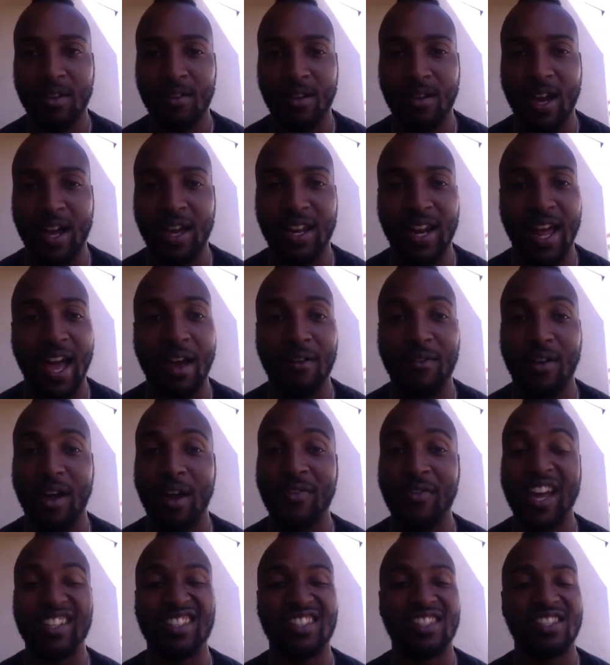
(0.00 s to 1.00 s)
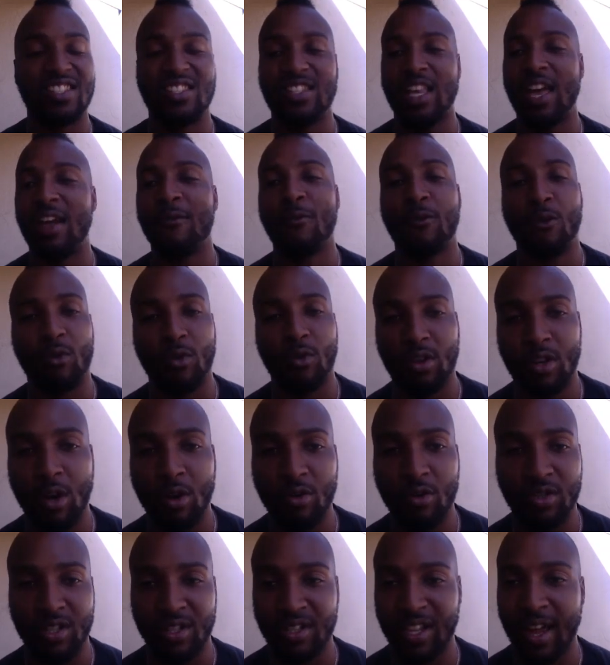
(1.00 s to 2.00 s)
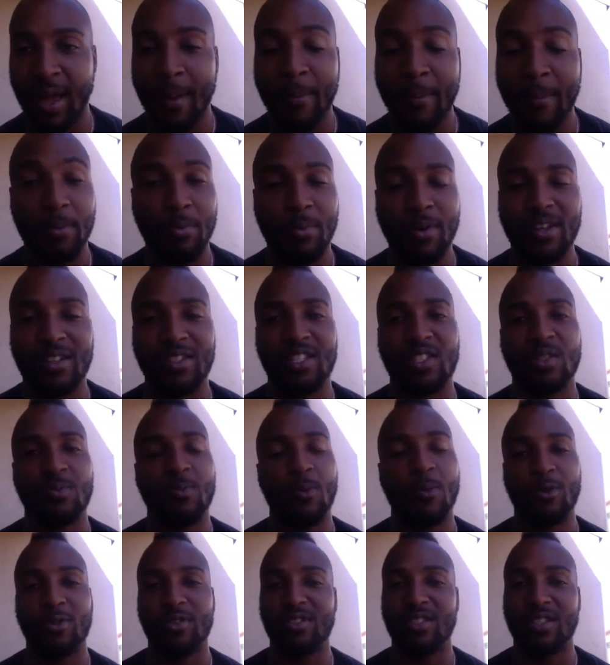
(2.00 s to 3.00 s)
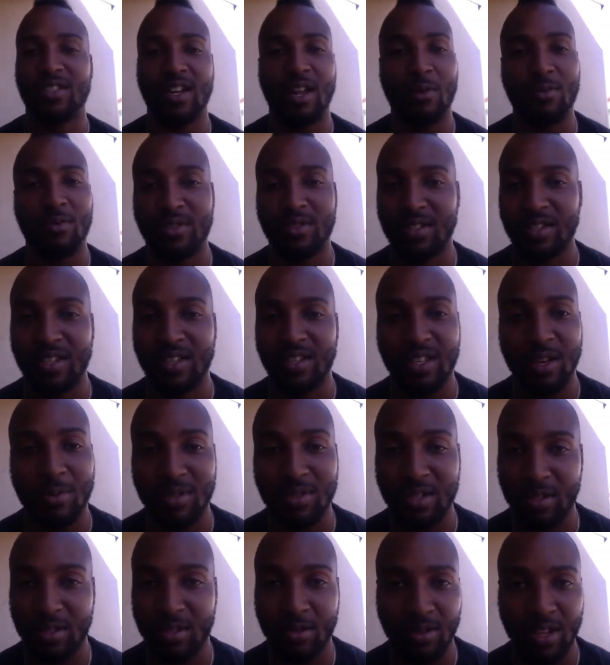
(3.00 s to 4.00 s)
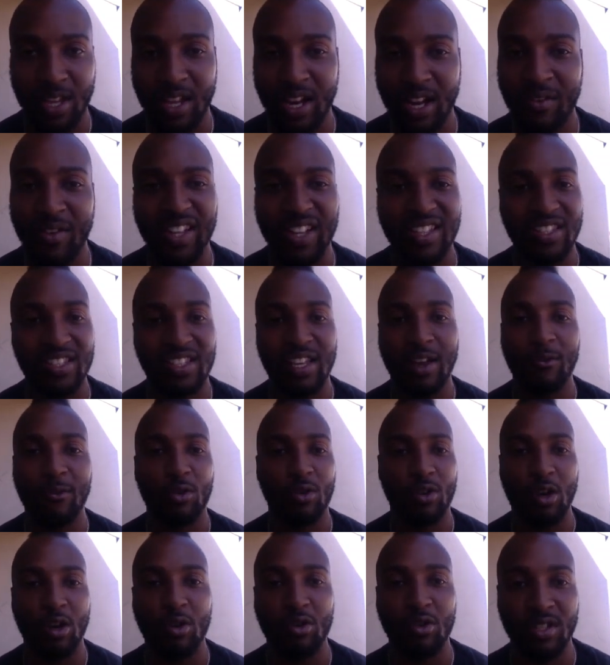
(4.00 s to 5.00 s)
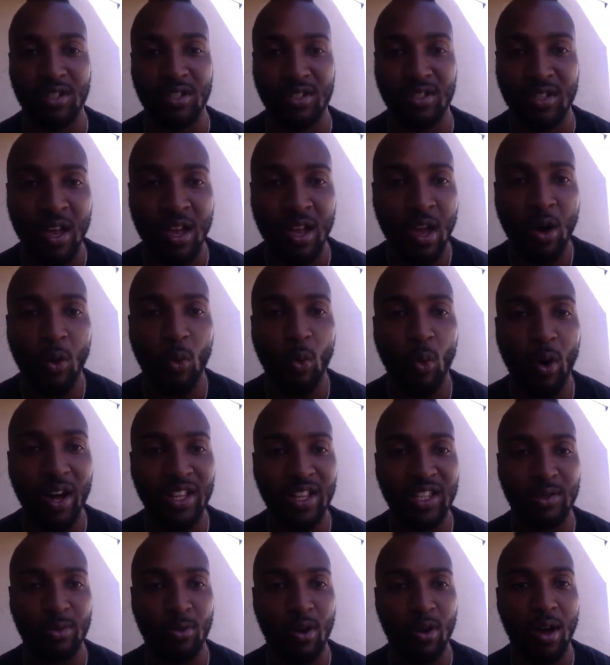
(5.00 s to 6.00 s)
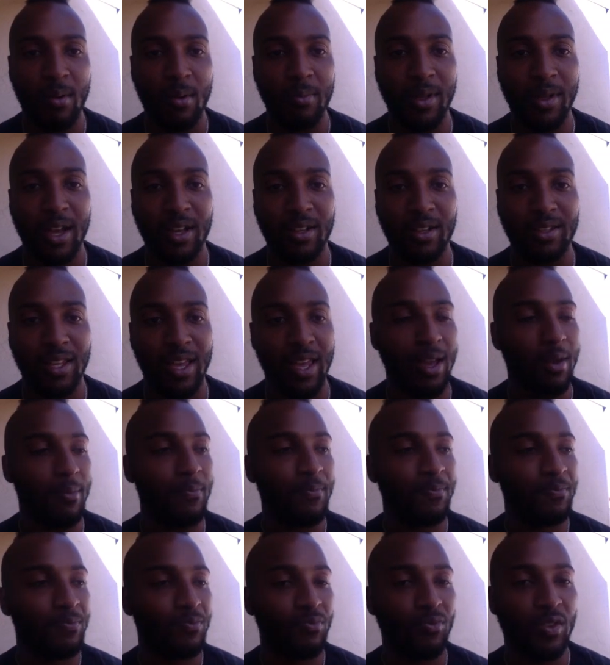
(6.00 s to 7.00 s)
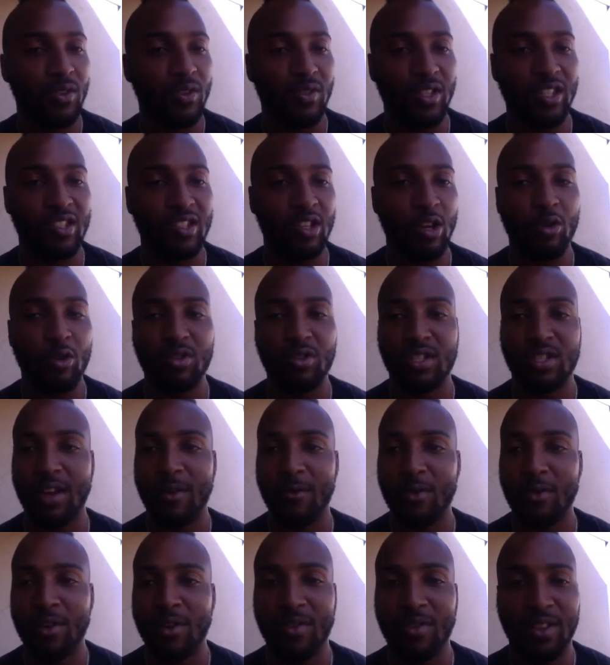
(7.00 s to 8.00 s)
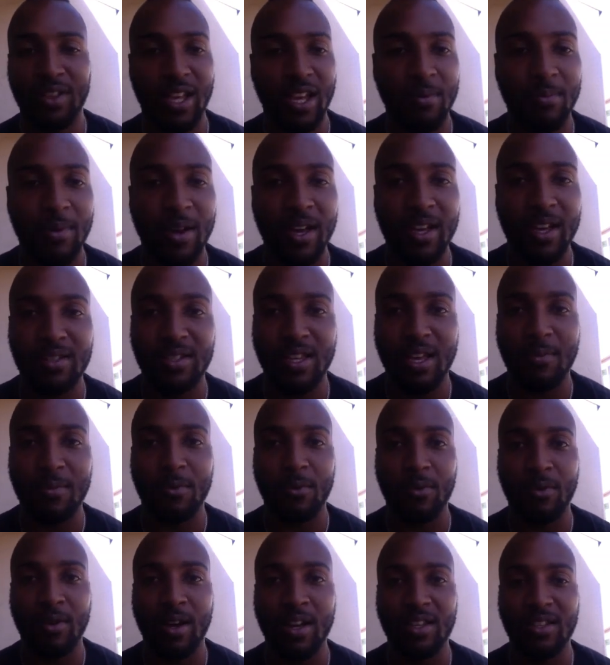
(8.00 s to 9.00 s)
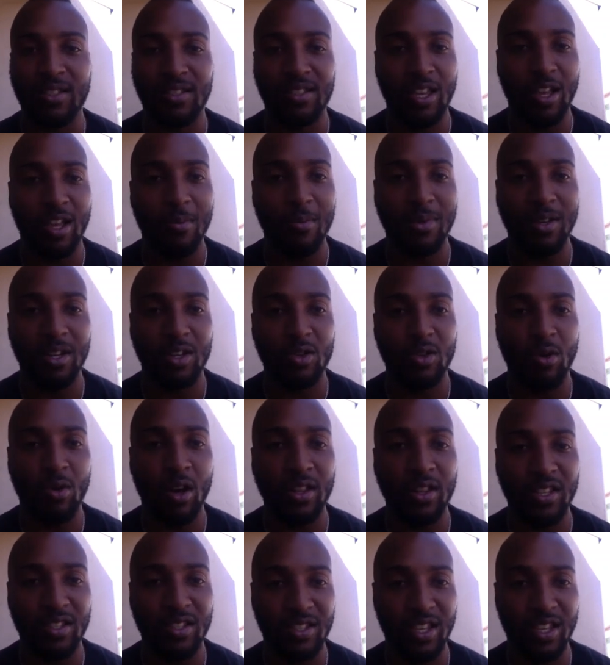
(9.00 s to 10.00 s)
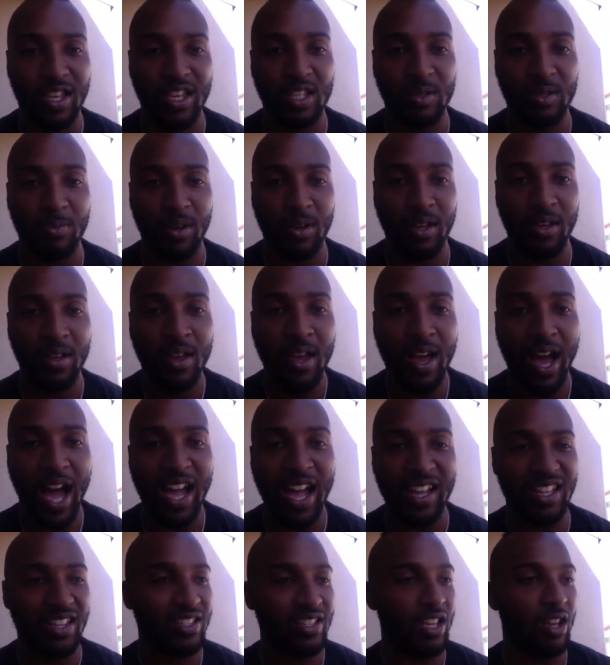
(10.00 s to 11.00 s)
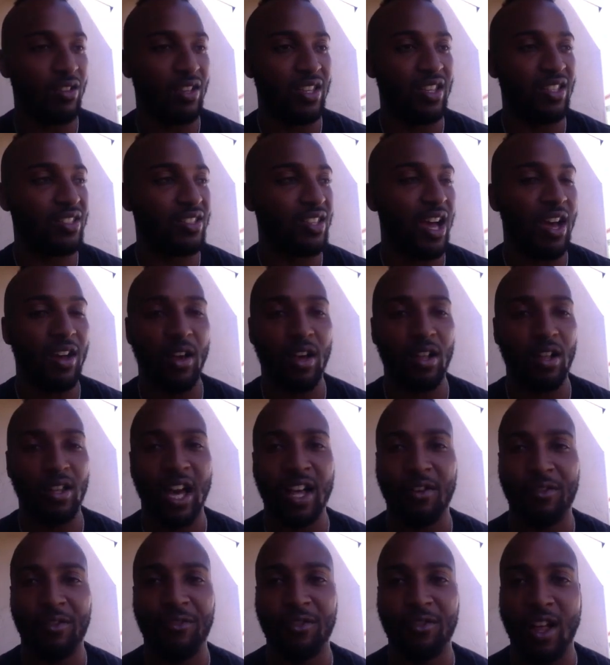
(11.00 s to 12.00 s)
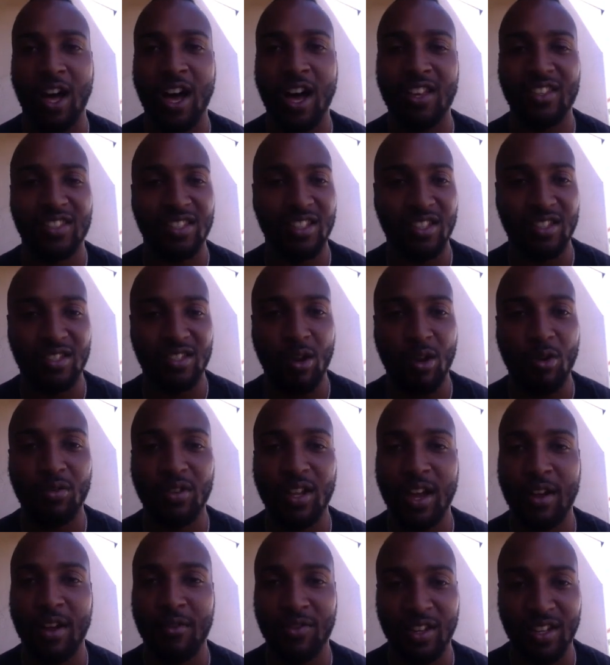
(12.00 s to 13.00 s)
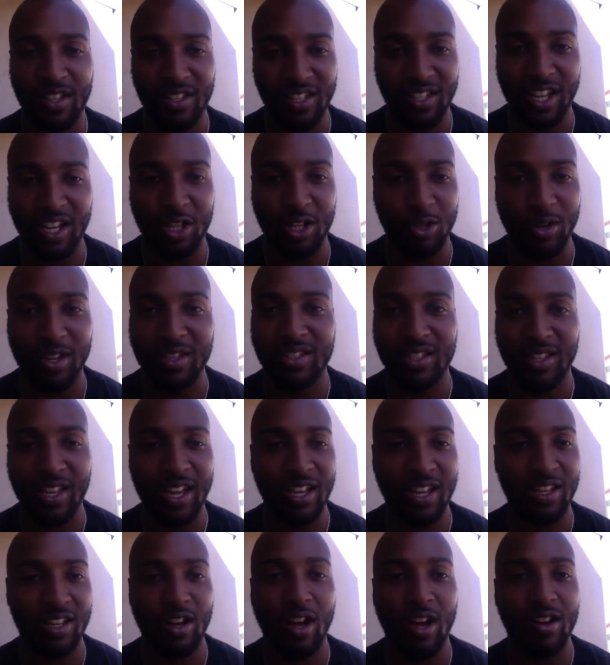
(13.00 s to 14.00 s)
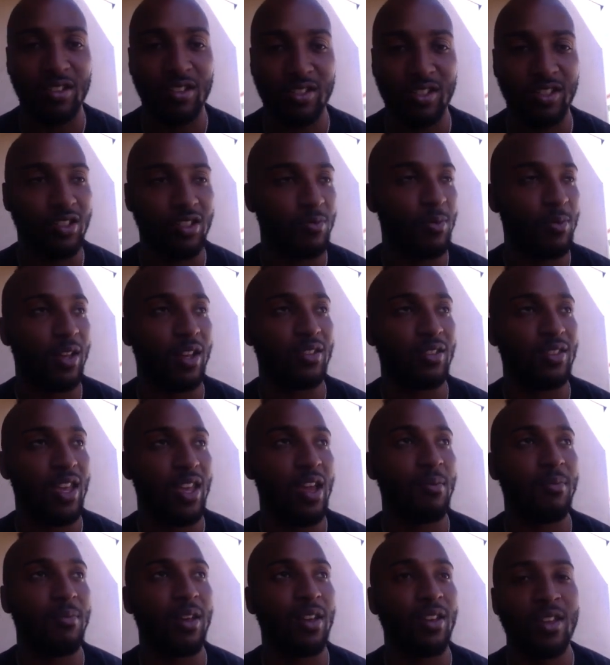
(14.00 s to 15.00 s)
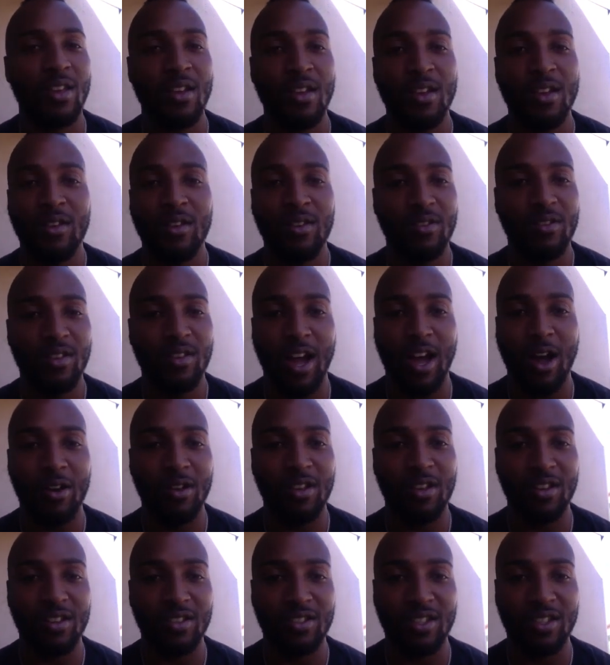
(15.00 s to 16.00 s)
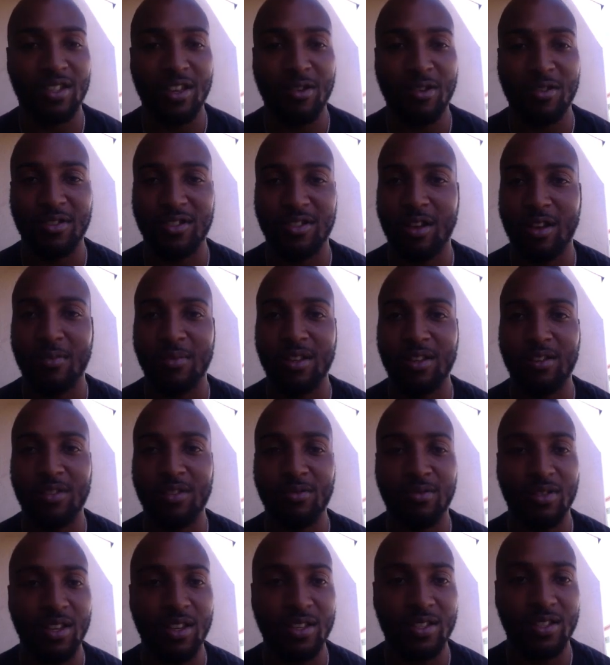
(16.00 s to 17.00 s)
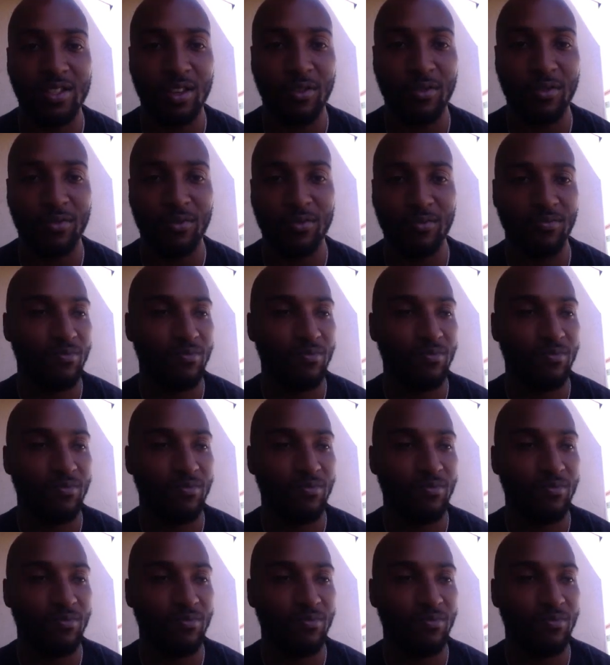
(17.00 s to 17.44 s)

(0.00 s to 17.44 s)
Right? And I've had several coaches. Like I've been playing sports since I was a little kid. I've had several coaches. Ones where I'm like, damn, this coach never even led by example, right? He's telling me to do all these things, but I could tell he's got a lot of flaws in his own life that he's not addressing. I could honestly just be like, damn, like, how are you going to sit here and tell me to do this if,